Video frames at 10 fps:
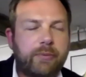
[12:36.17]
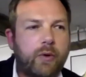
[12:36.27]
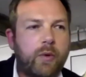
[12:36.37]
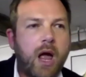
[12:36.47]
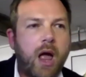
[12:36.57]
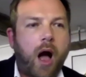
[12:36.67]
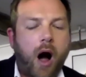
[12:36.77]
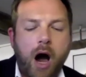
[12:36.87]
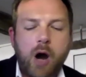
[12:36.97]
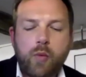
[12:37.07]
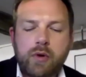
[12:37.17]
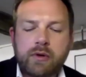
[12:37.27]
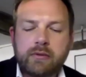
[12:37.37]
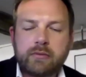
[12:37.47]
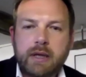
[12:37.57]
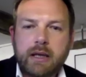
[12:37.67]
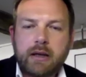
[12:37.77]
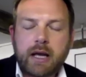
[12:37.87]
And for example, I wouldn't